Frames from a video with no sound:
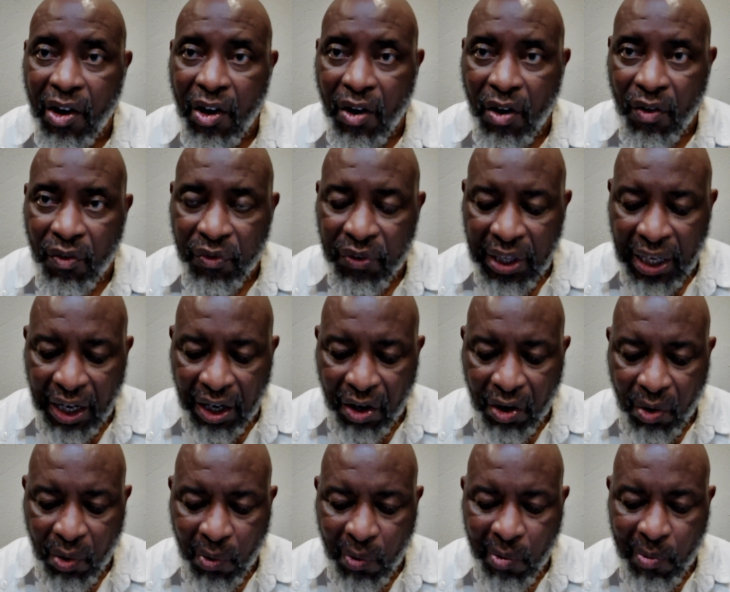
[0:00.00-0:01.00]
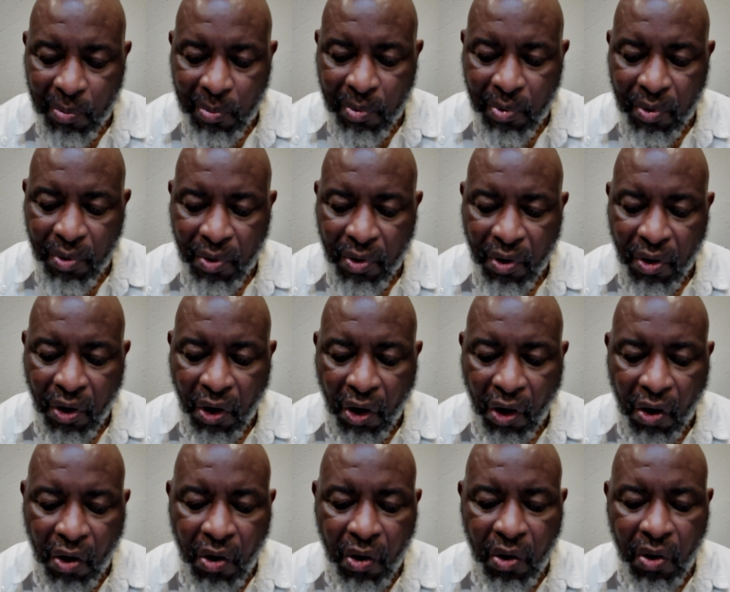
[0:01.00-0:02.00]
of Jacob
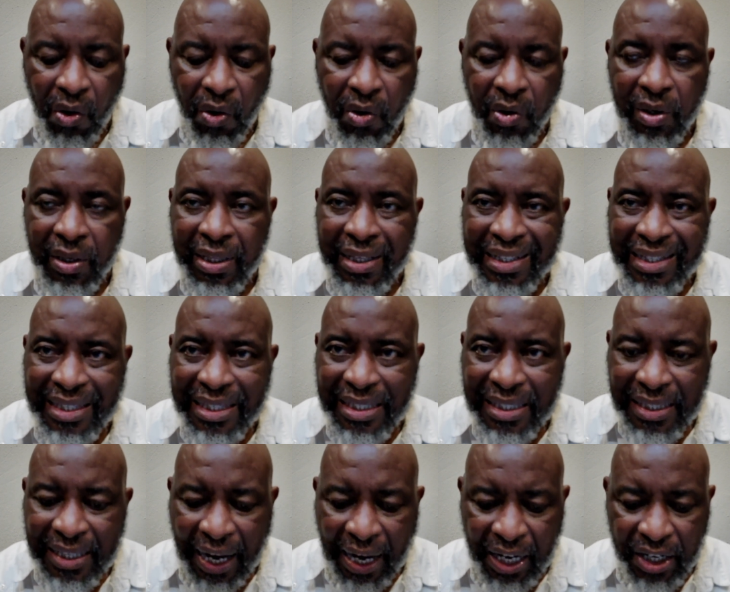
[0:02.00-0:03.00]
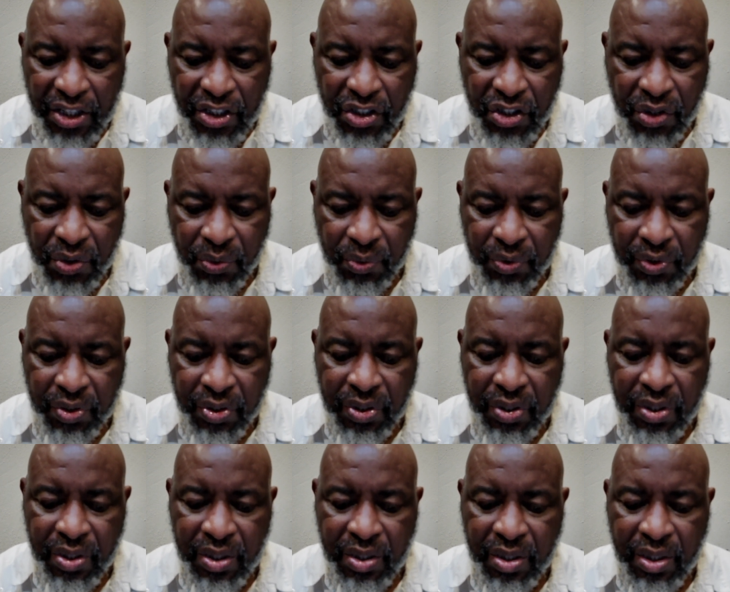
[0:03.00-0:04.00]
all the
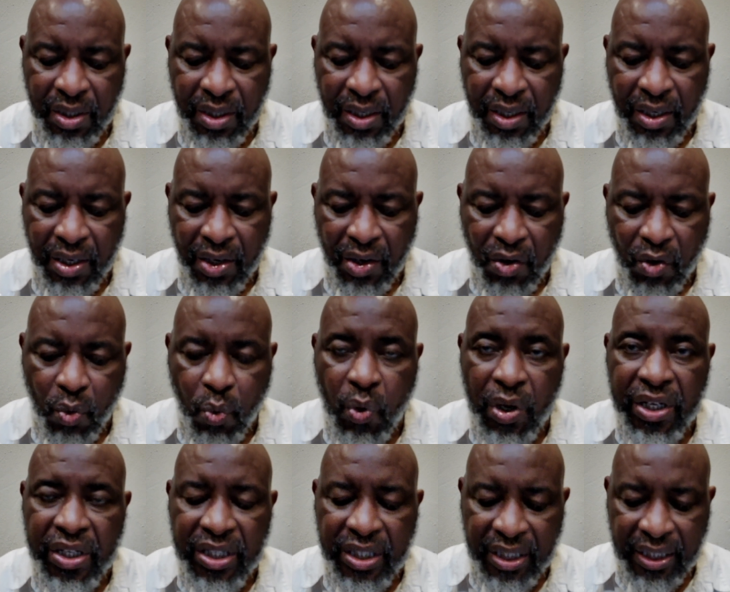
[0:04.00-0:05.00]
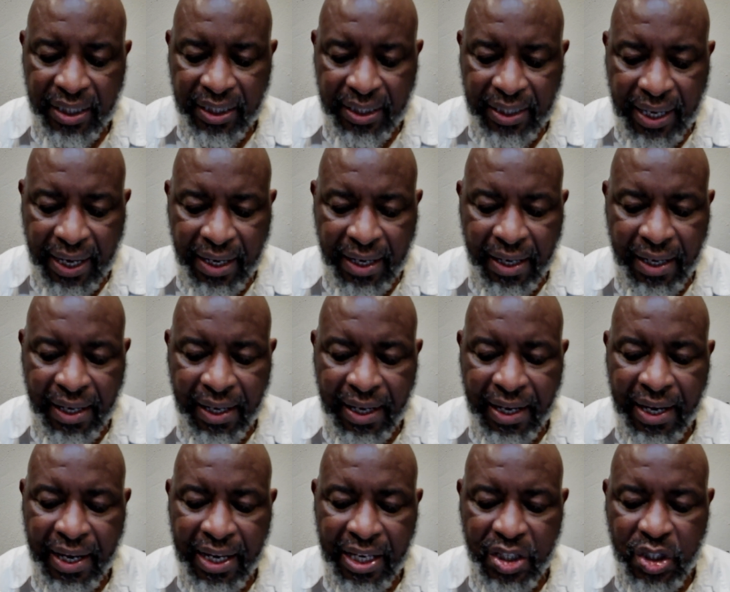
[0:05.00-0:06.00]
statutes which Yah
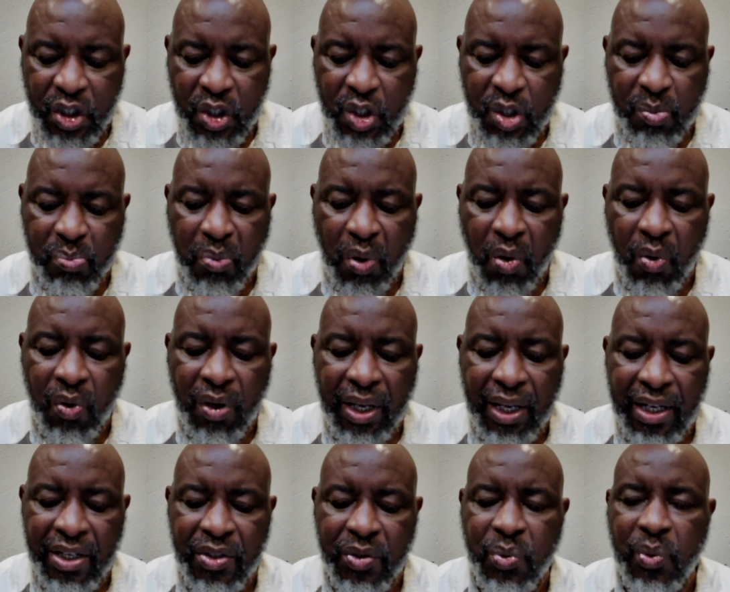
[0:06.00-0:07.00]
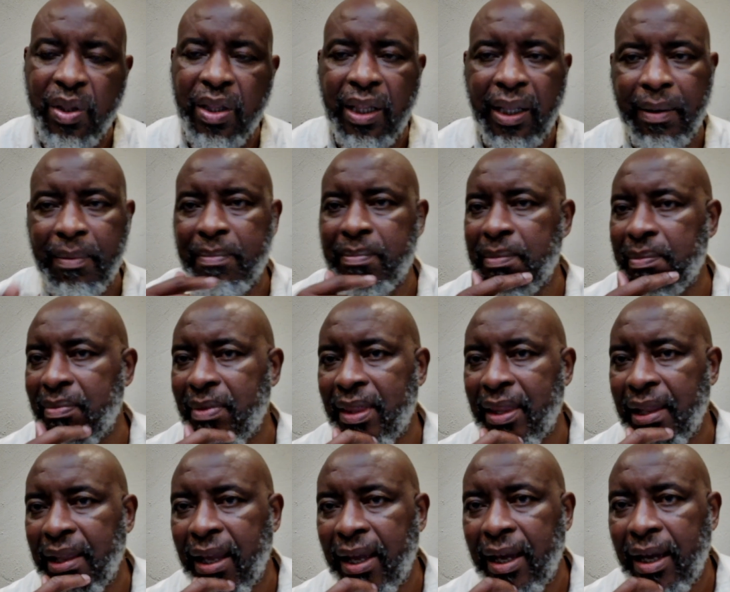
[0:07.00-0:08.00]
has spoken to them
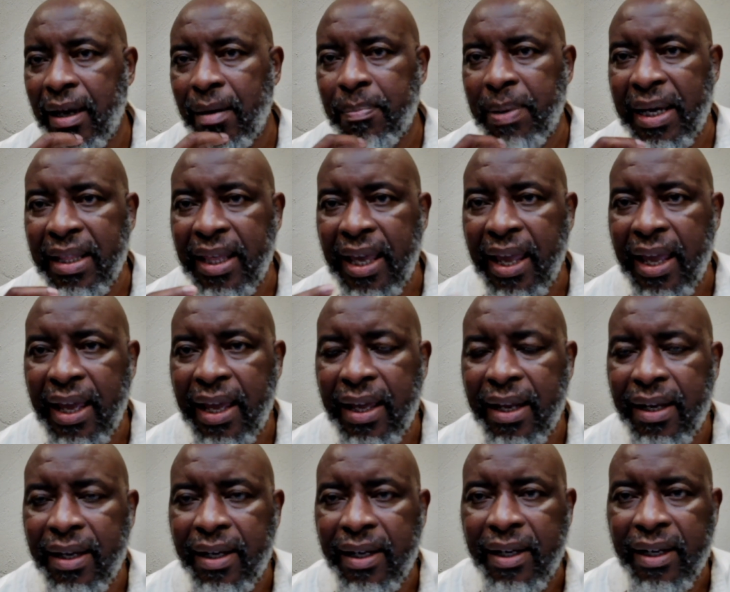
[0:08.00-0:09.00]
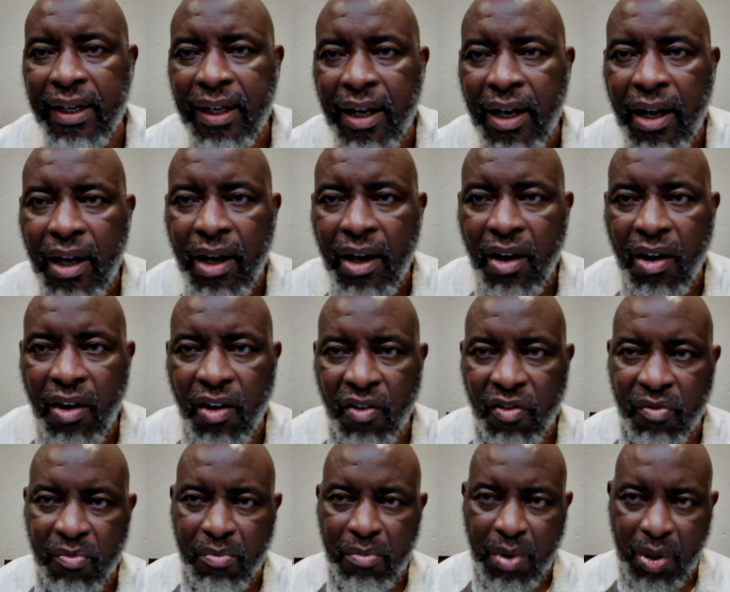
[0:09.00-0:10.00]
by the hand of
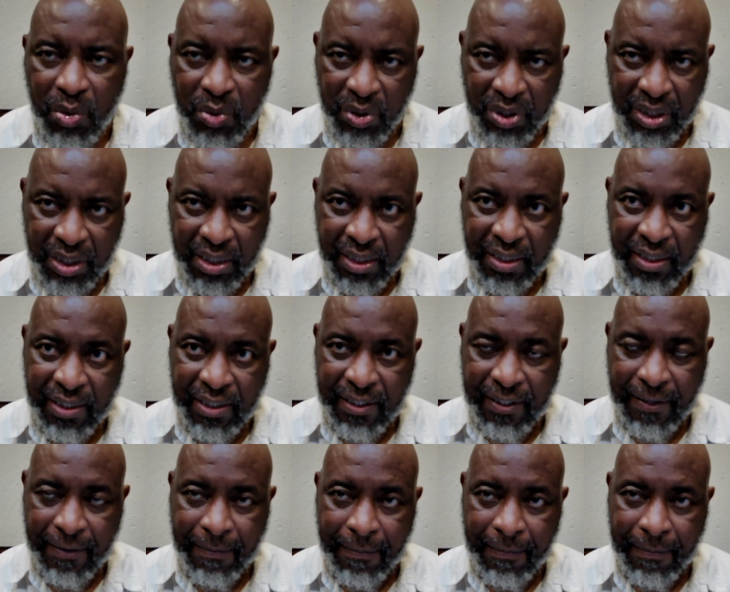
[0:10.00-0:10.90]
Moses.